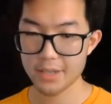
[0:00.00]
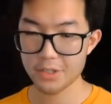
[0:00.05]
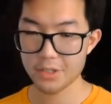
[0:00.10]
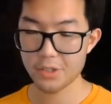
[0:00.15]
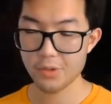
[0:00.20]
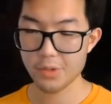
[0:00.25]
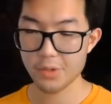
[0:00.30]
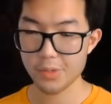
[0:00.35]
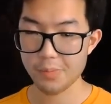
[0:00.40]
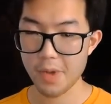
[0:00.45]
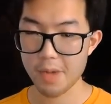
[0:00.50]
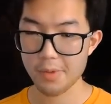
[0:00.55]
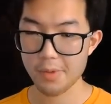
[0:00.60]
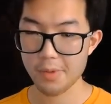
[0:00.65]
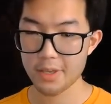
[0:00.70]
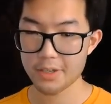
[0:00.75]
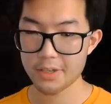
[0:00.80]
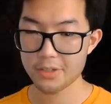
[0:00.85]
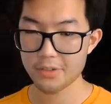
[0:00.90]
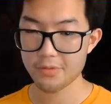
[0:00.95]
Jewish
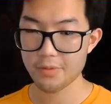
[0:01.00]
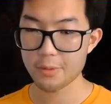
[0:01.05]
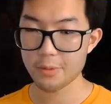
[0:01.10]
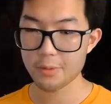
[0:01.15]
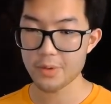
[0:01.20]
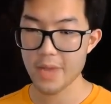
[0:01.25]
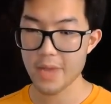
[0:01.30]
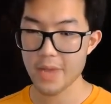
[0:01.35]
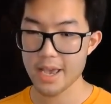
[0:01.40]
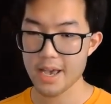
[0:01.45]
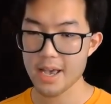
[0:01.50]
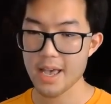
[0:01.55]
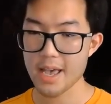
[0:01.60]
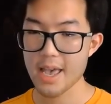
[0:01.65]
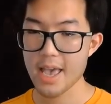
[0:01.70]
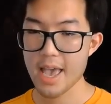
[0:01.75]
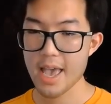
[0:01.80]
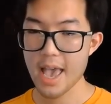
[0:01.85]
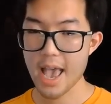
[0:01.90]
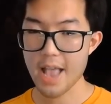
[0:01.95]
population from Judea,
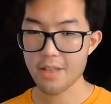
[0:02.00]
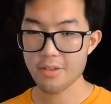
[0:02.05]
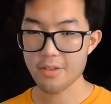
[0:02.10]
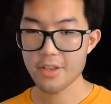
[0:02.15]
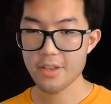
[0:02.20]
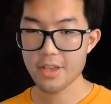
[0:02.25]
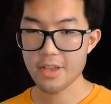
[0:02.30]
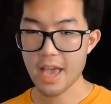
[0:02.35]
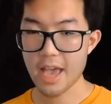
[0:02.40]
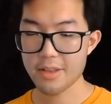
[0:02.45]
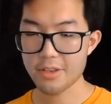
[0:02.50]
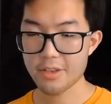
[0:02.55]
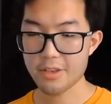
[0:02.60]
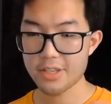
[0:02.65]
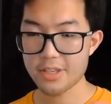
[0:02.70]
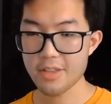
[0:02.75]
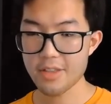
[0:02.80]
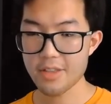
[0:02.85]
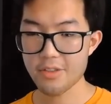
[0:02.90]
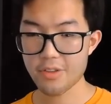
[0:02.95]
and had
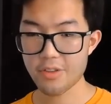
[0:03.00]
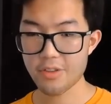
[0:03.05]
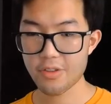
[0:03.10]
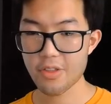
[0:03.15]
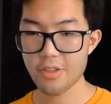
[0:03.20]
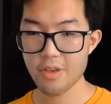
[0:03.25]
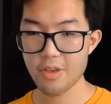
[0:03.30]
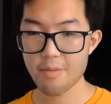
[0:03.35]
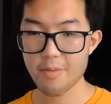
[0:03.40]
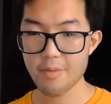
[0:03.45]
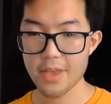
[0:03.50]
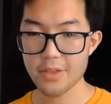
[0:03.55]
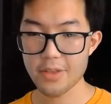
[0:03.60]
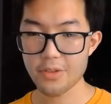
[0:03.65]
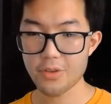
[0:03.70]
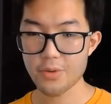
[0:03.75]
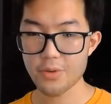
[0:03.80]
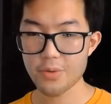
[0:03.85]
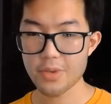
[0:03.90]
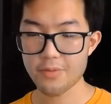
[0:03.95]
sent them
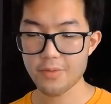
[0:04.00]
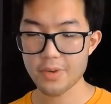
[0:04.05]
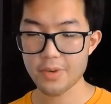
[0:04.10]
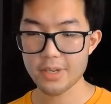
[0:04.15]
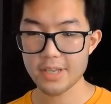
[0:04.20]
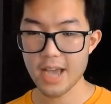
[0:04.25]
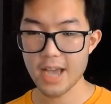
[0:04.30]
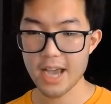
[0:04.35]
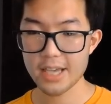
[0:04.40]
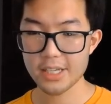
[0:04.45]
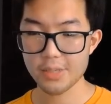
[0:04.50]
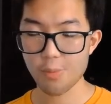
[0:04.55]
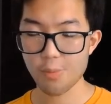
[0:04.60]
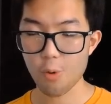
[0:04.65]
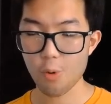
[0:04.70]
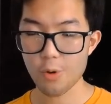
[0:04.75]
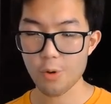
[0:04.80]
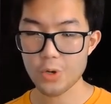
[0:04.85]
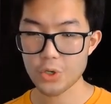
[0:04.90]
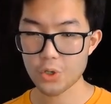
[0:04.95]
into different
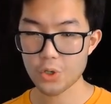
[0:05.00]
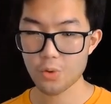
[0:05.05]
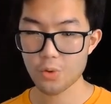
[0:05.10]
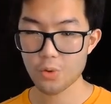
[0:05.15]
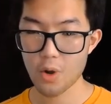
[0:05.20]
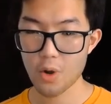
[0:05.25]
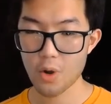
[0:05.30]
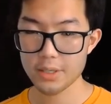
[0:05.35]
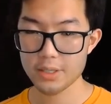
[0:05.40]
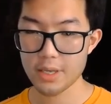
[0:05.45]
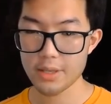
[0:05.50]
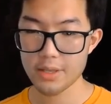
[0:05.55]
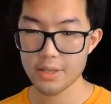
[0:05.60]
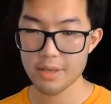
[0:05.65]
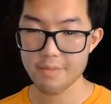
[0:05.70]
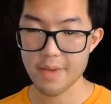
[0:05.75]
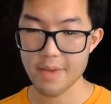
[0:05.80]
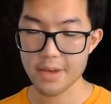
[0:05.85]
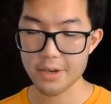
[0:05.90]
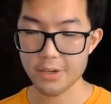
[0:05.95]
diasporas across
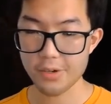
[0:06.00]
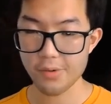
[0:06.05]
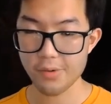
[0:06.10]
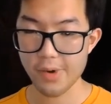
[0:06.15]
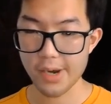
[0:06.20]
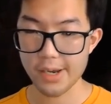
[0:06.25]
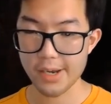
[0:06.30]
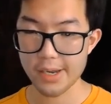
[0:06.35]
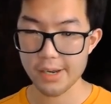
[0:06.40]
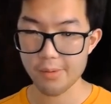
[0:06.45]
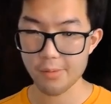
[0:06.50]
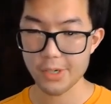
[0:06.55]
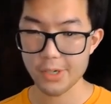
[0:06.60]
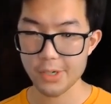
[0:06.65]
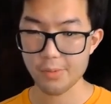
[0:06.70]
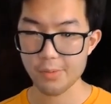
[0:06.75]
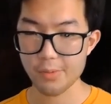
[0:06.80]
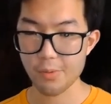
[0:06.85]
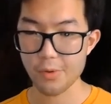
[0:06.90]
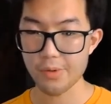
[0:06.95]
the Mediterranean,
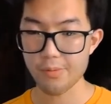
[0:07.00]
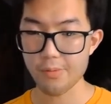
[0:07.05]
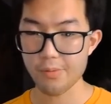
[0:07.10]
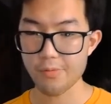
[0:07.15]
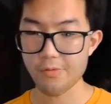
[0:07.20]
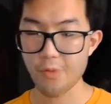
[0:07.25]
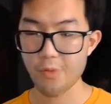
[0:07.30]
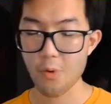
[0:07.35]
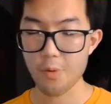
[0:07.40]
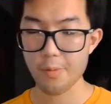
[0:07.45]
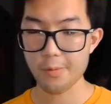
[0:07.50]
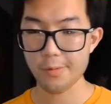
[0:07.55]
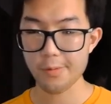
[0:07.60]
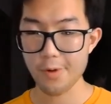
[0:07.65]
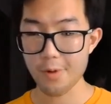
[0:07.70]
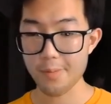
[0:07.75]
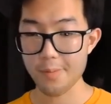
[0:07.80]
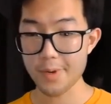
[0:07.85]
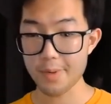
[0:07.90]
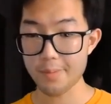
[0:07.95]
which were the former
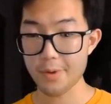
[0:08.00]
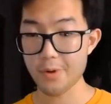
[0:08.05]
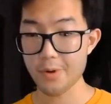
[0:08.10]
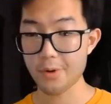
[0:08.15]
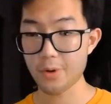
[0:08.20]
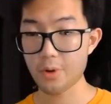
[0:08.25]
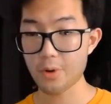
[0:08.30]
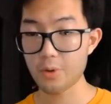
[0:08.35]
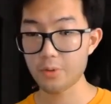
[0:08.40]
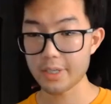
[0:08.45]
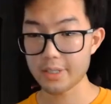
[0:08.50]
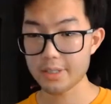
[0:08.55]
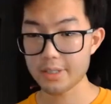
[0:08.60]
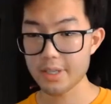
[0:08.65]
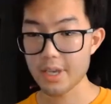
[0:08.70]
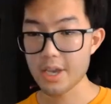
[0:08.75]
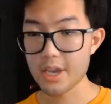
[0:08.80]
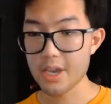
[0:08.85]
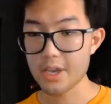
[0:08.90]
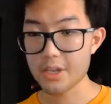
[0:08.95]
Roman imperial holdings,
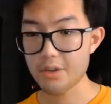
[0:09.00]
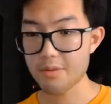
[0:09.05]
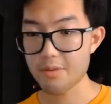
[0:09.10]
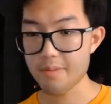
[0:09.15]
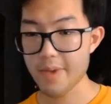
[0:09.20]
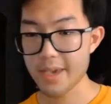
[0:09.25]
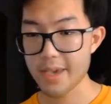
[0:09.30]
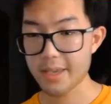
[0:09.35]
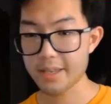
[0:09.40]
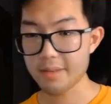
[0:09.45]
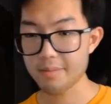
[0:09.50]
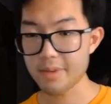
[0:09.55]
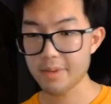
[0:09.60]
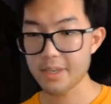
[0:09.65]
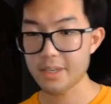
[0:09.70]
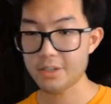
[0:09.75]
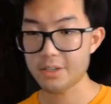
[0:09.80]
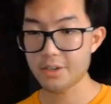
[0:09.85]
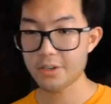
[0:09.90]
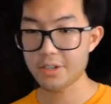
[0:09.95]
to make it
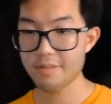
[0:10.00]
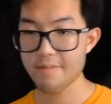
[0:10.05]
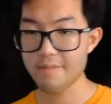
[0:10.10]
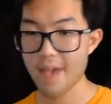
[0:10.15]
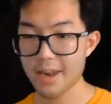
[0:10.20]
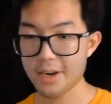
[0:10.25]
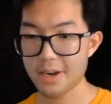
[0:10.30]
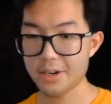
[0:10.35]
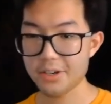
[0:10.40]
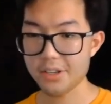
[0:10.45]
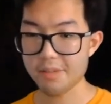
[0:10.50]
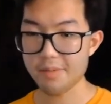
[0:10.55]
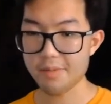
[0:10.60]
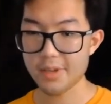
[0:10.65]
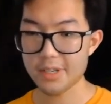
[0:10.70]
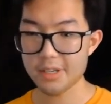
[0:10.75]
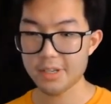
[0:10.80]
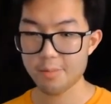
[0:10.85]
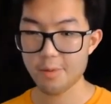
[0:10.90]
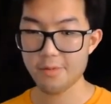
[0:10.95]
easier to manage them
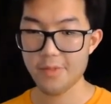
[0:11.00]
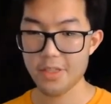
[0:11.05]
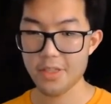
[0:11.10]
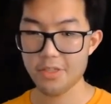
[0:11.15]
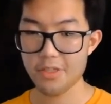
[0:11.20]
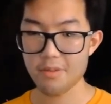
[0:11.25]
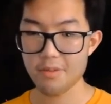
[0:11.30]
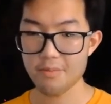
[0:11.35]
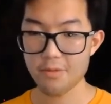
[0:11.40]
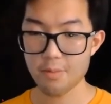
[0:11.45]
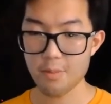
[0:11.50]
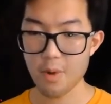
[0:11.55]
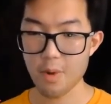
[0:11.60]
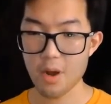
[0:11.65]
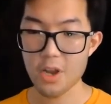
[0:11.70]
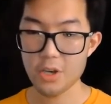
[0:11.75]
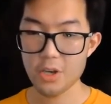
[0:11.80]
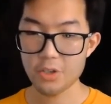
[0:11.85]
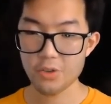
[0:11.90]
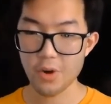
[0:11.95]
and to prevent them from
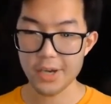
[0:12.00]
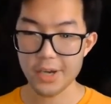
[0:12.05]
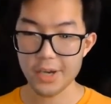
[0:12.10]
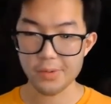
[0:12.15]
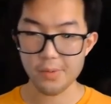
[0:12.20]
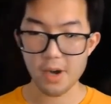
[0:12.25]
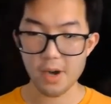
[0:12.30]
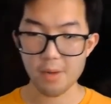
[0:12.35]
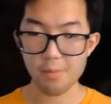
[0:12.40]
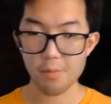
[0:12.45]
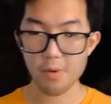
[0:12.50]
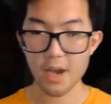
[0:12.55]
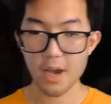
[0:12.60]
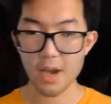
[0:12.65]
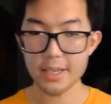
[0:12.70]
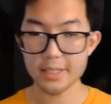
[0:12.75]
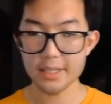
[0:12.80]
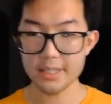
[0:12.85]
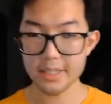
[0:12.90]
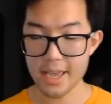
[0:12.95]
trying to
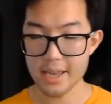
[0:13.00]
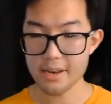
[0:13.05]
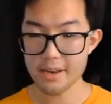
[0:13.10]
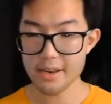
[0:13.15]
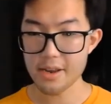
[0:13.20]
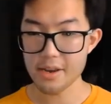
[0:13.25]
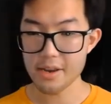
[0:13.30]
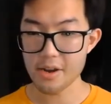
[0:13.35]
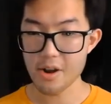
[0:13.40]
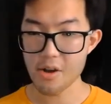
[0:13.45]
uprise again,